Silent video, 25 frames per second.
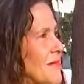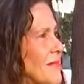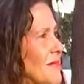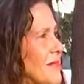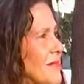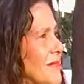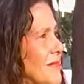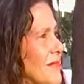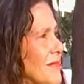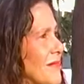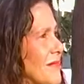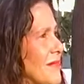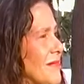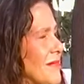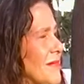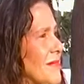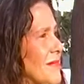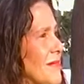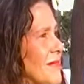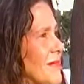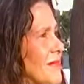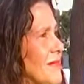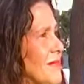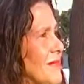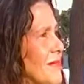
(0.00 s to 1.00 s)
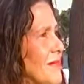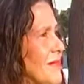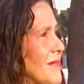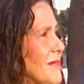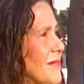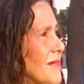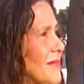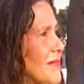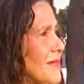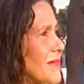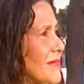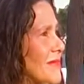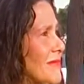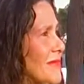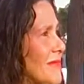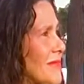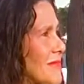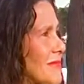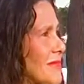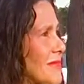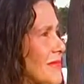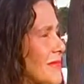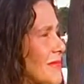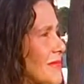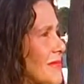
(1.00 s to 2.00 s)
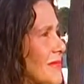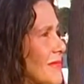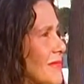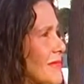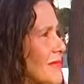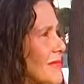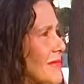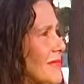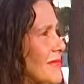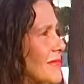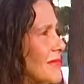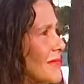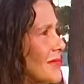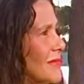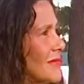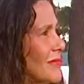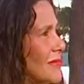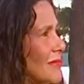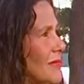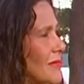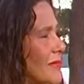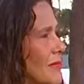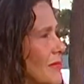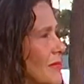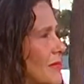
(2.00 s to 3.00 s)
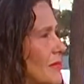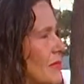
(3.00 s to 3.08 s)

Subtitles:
[no speech]